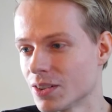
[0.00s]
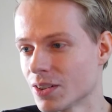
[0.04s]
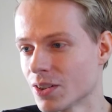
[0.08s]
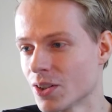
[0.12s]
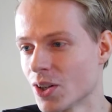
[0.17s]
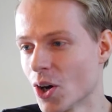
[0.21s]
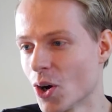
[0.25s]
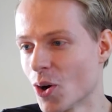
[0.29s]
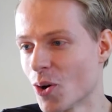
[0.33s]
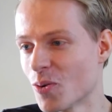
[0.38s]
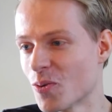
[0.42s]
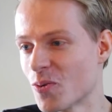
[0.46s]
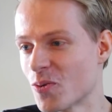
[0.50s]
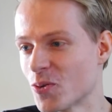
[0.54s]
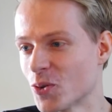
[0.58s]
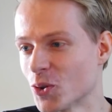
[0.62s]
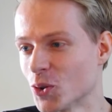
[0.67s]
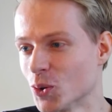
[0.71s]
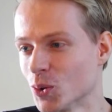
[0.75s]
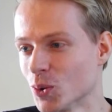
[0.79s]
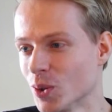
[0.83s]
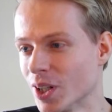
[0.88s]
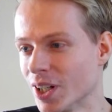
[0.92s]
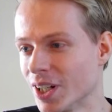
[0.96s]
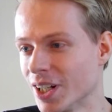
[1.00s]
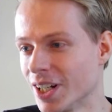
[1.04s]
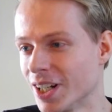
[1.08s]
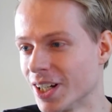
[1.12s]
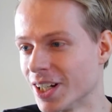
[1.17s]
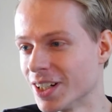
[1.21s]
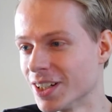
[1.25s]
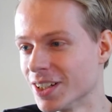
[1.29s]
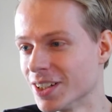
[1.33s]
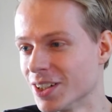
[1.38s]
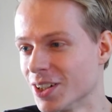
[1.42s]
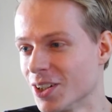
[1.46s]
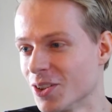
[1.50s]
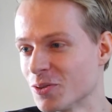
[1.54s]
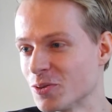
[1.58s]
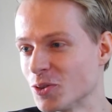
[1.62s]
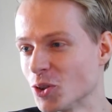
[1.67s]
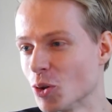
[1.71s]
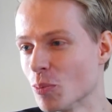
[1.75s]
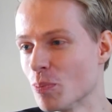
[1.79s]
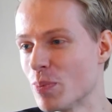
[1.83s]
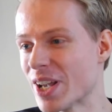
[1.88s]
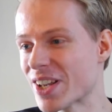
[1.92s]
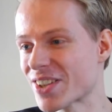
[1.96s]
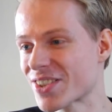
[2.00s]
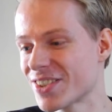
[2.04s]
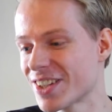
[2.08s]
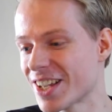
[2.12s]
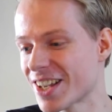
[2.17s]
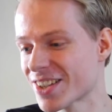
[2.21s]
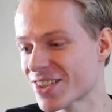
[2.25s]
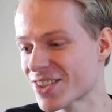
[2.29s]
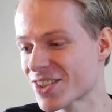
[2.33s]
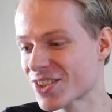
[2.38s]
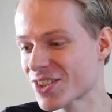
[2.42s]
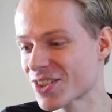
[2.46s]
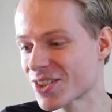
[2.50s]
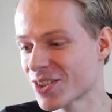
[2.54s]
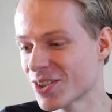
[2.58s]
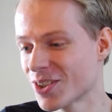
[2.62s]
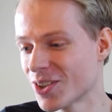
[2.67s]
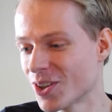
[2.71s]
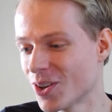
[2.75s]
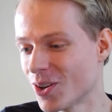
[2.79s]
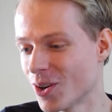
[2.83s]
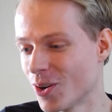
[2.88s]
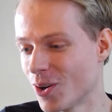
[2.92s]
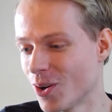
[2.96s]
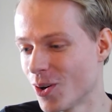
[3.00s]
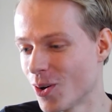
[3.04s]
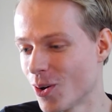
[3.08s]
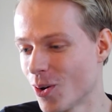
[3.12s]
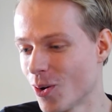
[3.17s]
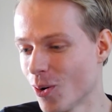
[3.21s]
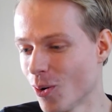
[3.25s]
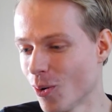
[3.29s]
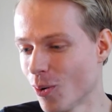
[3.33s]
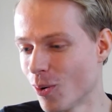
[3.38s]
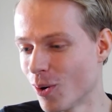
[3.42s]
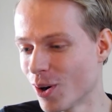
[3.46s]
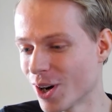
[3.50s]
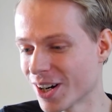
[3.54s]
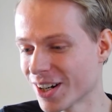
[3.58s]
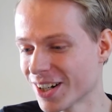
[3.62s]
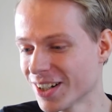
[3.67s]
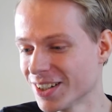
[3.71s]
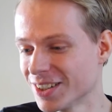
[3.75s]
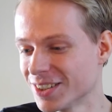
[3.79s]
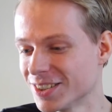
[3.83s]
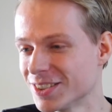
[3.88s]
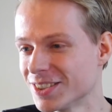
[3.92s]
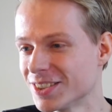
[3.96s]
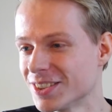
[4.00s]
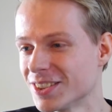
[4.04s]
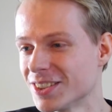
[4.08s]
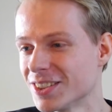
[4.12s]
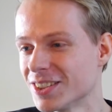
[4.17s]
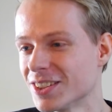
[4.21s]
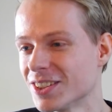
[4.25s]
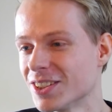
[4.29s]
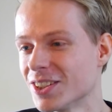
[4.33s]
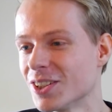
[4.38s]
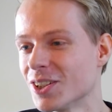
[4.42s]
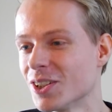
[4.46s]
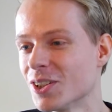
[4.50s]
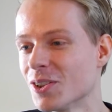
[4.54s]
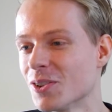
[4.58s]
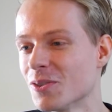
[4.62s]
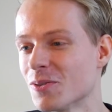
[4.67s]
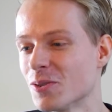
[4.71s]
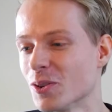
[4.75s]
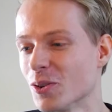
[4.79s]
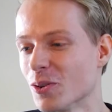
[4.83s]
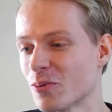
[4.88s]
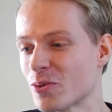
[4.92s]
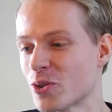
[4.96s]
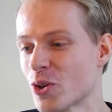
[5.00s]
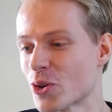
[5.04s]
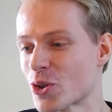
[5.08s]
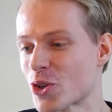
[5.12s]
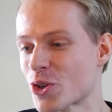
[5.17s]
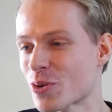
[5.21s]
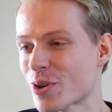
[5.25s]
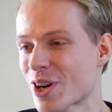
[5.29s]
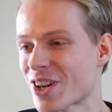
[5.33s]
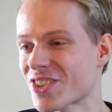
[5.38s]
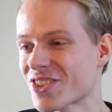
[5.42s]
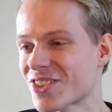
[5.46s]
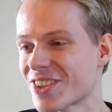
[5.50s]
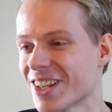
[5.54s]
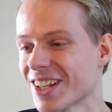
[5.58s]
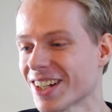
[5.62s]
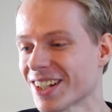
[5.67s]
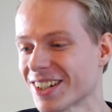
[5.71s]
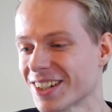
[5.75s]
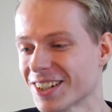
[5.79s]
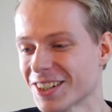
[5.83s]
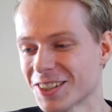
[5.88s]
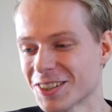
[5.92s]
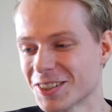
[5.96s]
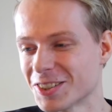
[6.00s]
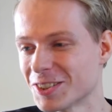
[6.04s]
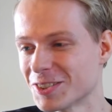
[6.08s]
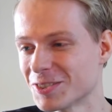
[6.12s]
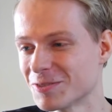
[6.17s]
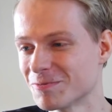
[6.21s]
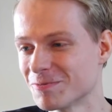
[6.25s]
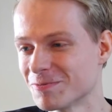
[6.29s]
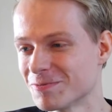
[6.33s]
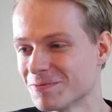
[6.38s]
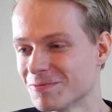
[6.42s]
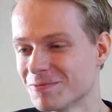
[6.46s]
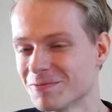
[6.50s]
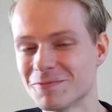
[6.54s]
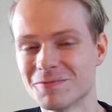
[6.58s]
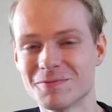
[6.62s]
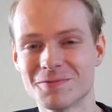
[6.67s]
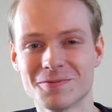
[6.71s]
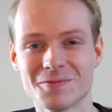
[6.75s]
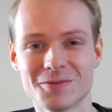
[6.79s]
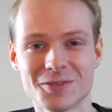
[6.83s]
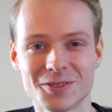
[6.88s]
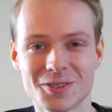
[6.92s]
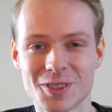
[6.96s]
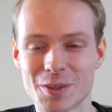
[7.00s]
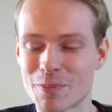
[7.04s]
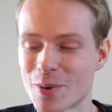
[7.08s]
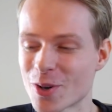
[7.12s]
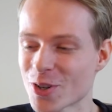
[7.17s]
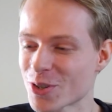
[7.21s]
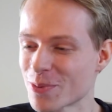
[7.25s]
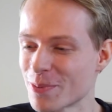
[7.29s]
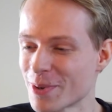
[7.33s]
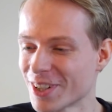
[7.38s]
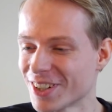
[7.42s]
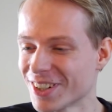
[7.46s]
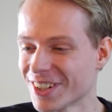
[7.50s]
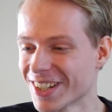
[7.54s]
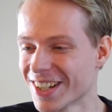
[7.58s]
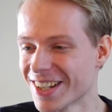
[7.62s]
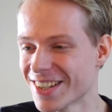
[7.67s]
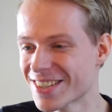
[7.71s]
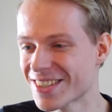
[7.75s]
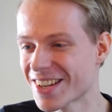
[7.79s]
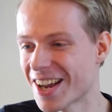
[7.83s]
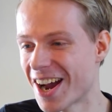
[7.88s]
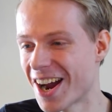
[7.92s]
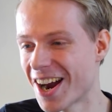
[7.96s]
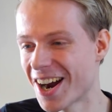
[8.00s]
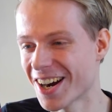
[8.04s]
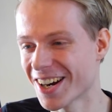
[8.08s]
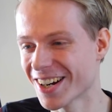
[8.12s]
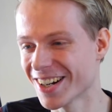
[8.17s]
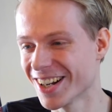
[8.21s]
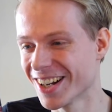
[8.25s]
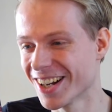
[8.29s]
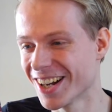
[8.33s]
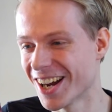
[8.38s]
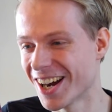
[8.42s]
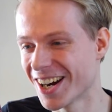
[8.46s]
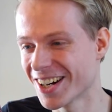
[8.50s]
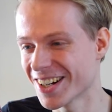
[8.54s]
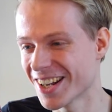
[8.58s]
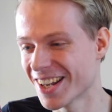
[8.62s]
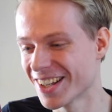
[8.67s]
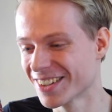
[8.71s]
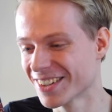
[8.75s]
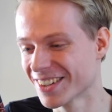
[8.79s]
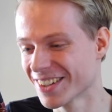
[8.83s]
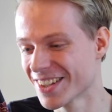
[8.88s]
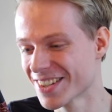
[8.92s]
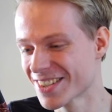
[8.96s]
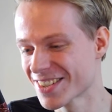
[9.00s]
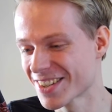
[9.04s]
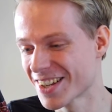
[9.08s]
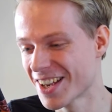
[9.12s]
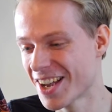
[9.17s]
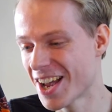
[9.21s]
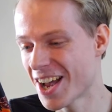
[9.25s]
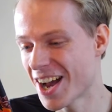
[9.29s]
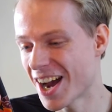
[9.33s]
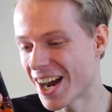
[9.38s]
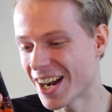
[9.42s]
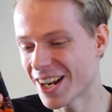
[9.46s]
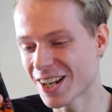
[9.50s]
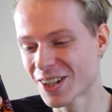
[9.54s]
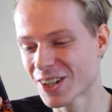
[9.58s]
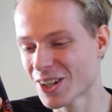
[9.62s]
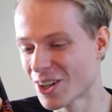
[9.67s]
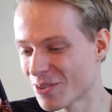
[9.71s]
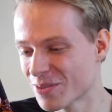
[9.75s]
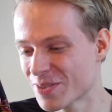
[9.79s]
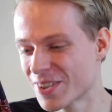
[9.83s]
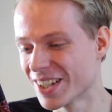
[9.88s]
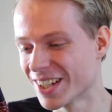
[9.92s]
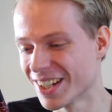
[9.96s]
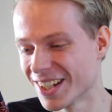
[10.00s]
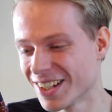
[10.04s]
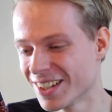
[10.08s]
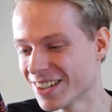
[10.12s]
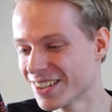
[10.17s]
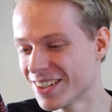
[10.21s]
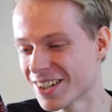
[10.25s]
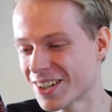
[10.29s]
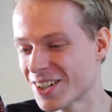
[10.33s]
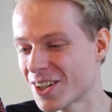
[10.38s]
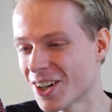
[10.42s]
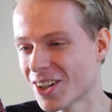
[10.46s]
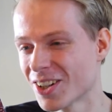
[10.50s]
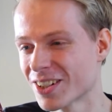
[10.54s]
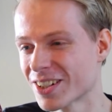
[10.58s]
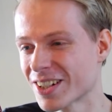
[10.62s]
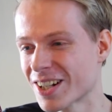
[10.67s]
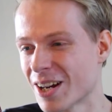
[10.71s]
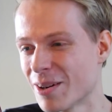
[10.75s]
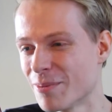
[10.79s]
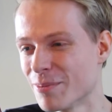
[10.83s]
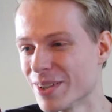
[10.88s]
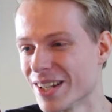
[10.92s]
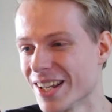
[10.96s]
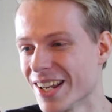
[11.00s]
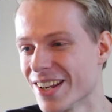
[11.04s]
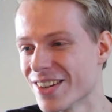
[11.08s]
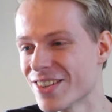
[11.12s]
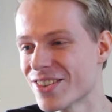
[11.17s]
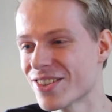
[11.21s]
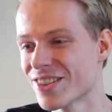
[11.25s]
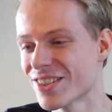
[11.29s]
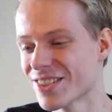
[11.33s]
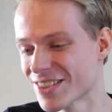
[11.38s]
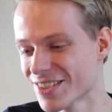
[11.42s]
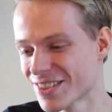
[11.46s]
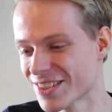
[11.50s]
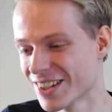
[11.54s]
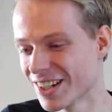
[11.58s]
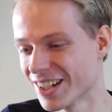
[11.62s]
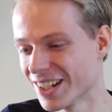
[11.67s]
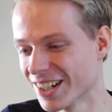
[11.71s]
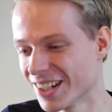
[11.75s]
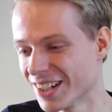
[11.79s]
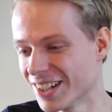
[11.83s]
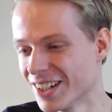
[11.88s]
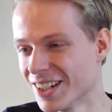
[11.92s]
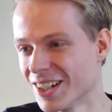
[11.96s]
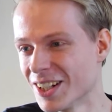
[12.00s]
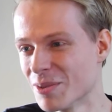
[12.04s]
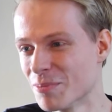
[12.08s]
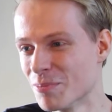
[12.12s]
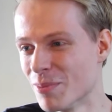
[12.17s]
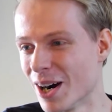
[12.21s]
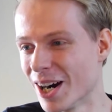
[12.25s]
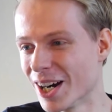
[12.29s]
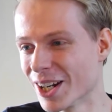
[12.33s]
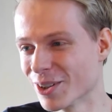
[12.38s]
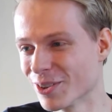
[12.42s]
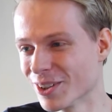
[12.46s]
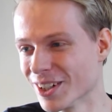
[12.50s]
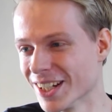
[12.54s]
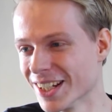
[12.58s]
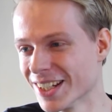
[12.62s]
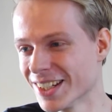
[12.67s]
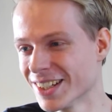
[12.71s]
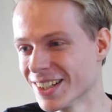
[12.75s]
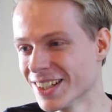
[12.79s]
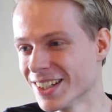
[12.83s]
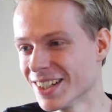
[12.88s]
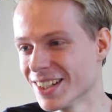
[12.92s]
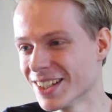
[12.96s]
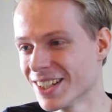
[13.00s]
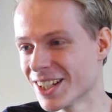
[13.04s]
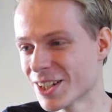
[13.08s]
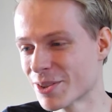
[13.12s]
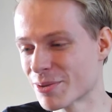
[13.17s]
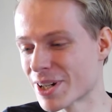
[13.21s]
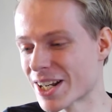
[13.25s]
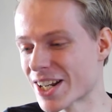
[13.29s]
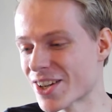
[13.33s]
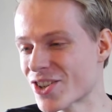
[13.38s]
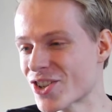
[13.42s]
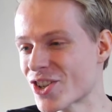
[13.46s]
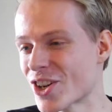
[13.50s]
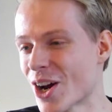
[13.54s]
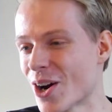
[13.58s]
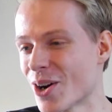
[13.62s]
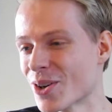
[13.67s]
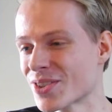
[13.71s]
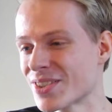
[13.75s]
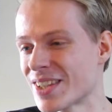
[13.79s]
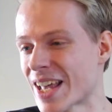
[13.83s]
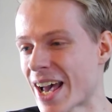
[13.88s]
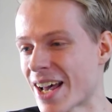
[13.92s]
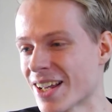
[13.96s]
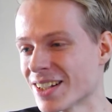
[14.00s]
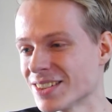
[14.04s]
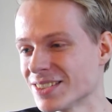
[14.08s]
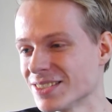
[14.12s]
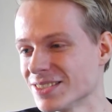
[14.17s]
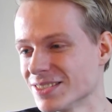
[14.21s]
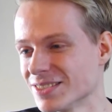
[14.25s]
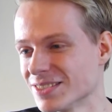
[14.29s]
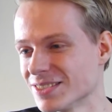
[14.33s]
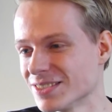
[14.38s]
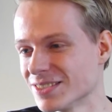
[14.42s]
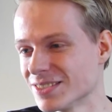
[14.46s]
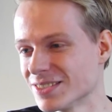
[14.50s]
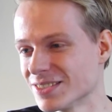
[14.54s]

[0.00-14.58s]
go full uh, full business or full futuristic. The possibilities are uh, are endless. I love the the color combinations. Uh, by the way, it really shows that